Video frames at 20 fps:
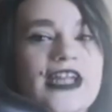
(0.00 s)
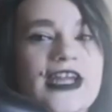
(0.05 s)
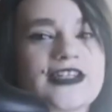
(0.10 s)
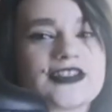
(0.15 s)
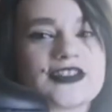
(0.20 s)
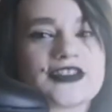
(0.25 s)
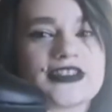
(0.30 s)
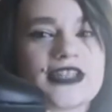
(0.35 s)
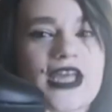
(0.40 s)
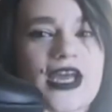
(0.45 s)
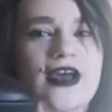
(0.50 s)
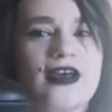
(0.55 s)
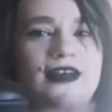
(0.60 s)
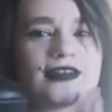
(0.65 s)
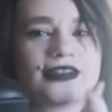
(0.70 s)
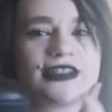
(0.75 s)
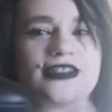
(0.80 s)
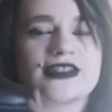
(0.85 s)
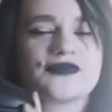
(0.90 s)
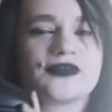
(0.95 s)
actually
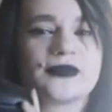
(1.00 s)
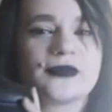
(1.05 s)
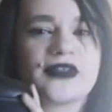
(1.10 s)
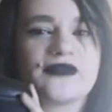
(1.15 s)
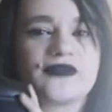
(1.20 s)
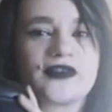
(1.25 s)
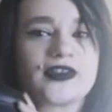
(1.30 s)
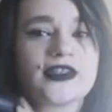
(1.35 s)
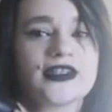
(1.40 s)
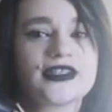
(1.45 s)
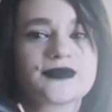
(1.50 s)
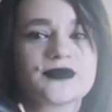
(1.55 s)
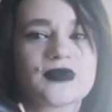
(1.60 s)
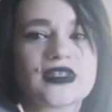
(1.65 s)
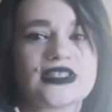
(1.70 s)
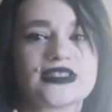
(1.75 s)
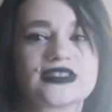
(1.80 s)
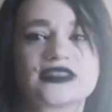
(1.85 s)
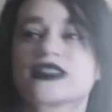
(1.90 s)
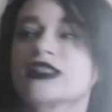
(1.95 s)
got these for me for
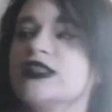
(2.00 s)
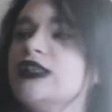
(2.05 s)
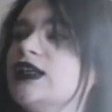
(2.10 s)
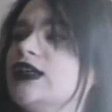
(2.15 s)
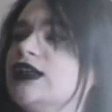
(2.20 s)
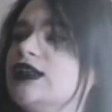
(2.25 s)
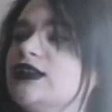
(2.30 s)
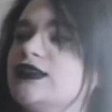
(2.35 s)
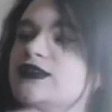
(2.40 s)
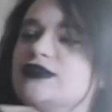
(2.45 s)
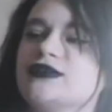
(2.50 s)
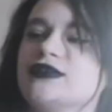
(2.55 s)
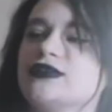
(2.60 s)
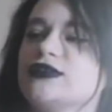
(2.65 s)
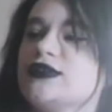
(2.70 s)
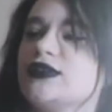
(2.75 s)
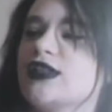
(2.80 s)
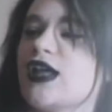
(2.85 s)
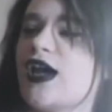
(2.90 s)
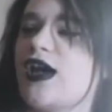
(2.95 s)
Christmas.
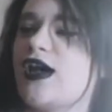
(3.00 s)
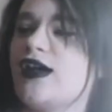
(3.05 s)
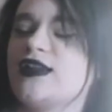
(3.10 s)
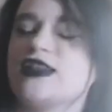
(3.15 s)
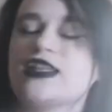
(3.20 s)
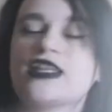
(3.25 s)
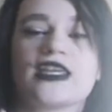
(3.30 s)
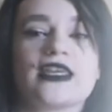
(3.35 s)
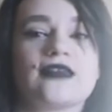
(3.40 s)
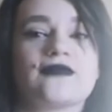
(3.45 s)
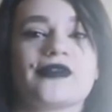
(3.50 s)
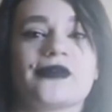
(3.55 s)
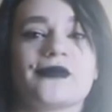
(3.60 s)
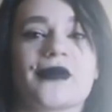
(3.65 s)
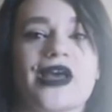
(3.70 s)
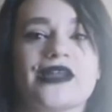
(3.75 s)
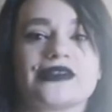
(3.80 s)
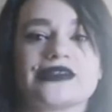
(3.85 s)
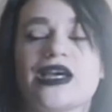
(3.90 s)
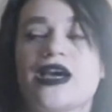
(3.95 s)
Um, they came from
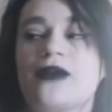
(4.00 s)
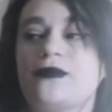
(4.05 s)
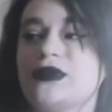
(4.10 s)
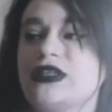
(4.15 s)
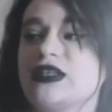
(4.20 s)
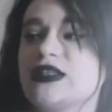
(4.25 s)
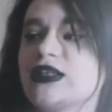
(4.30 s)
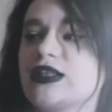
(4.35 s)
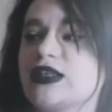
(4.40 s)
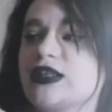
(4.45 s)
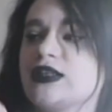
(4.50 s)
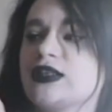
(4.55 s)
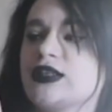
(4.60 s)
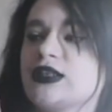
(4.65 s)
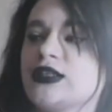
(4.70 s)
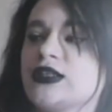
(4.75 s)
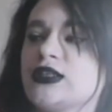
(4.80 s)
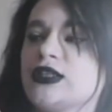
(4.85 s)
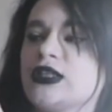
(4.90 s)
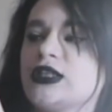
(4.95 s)
Hot Topic.
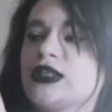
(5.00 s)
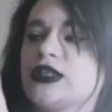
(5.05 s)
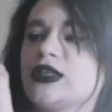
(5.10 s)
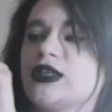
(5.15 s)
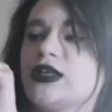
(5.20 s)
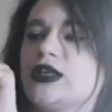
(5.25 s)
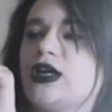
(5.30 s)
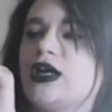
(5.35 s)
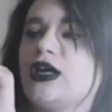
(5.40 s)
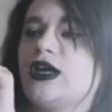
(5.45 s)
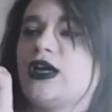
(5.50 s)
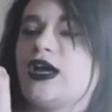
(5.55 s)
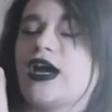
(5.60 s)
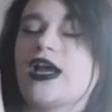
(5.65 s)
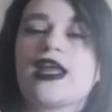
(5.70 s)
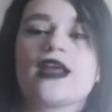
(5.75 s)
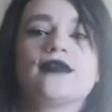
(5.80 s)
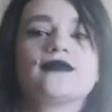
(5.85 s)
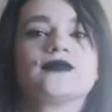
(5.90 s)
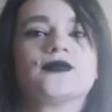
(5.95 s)
Uh, I
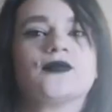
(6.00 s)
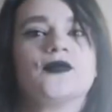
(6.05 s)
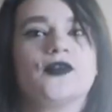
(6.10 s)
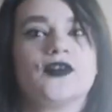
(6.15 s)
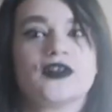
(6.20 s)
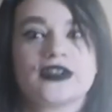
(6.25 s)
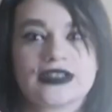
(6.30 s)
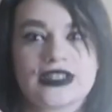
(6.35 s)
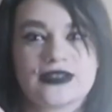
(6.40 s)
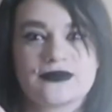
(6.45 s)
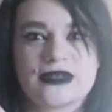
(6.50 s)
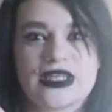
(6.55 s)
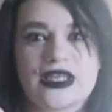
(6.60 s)
haven't worn them